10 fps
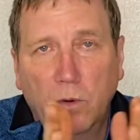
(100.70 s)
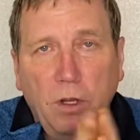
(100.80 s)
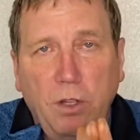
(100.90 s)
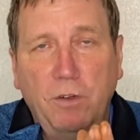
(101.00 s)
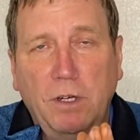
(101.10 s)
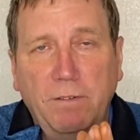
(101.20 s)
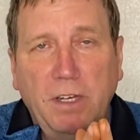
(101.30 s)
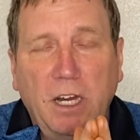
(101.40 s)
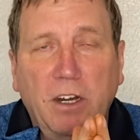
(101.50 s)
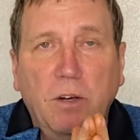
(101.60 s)
if you live in
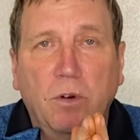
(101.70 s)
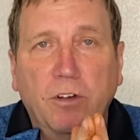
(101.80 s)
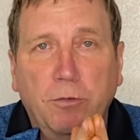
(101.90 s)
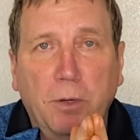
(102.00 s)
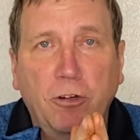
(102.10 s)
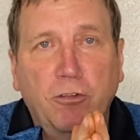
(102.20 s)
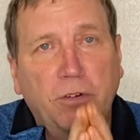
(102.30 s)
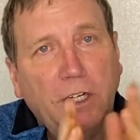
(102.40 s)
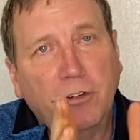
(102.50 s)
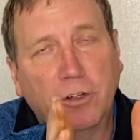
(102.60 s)
an area where there's birch
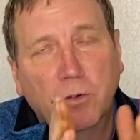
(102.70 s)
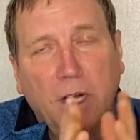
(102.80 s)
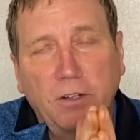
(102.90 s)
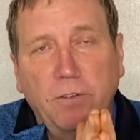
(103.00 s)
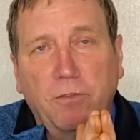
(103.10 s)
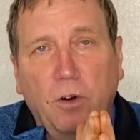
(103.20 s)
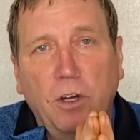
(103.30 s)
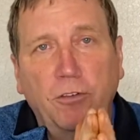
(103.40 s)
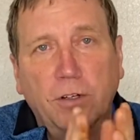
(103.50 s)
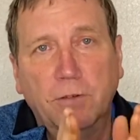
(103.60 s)
trees, you go out to the
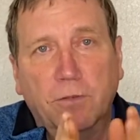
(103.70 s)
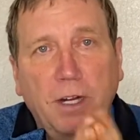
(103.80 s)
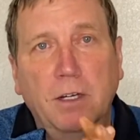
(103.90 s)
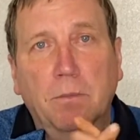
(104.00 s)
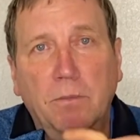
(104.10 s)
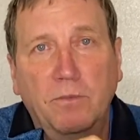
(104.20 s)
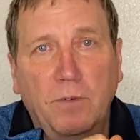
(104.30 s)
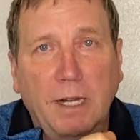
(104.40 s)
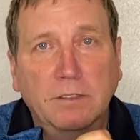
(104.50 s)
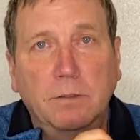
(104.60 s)
forest, you can
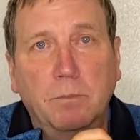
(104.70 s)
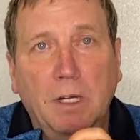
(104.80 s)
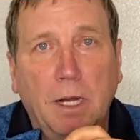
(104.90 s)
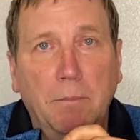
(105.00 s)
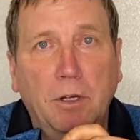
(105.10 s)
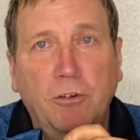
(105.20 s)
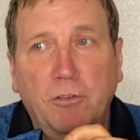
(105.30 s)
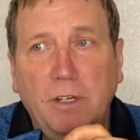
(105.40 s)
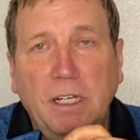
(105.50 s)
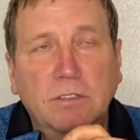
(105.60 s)
find some birch
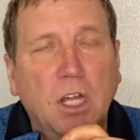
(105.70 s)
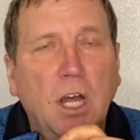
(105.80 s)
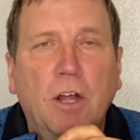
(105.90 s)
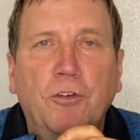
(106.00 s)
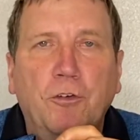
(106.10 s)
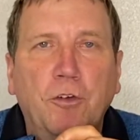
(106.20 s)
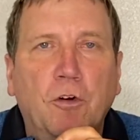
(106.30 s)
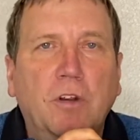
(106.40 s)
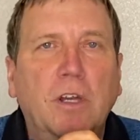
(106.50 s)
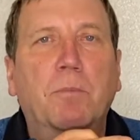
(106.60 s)
trees. There's no
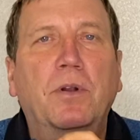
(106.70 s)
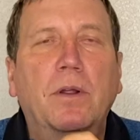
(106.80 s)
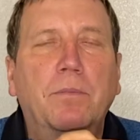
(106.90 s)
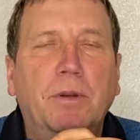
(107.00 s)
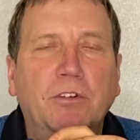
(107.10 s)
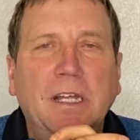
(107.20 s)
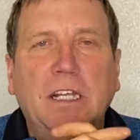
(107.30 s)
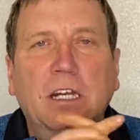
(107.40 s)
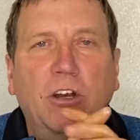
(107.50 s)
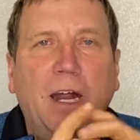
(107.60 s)

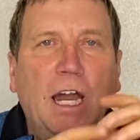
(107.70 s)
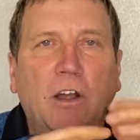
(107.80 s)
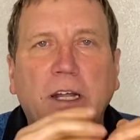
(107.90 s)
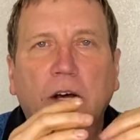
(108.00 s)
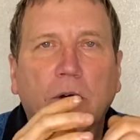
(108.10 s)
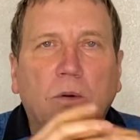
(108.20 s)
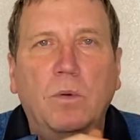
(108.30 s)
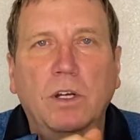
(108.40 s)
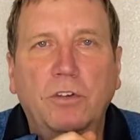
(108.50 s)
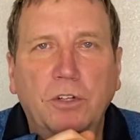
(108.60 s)
particular area
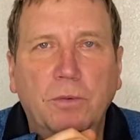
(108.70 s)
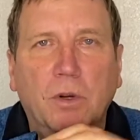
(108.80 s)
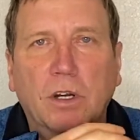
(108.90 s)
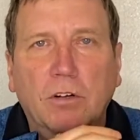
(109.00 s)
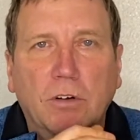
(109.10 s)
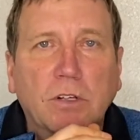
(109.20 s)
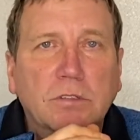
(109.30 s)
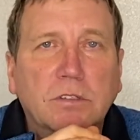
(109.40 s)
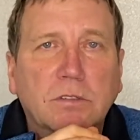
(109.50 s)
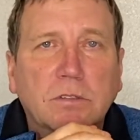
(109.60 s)
where it grows